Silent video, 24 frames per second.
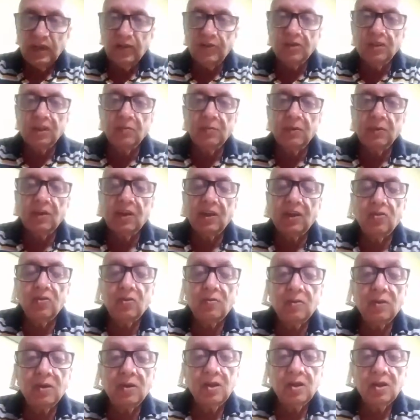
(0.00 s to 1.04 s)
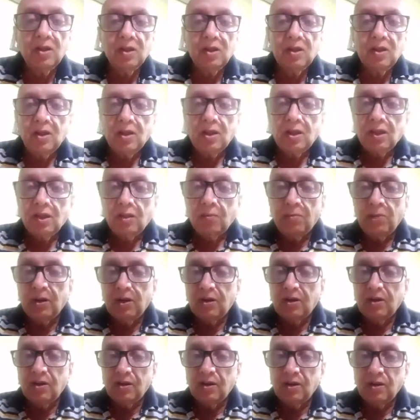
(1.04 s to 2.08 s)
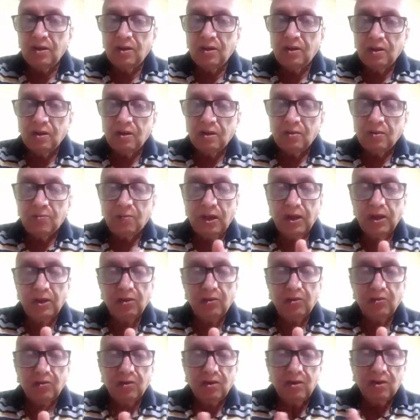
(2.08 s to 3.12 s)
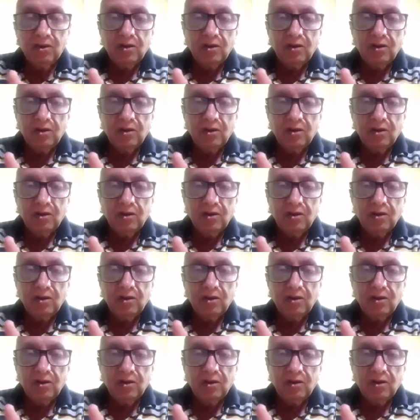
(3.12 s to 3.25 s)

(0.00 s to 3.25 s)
everything became normal. But mind you,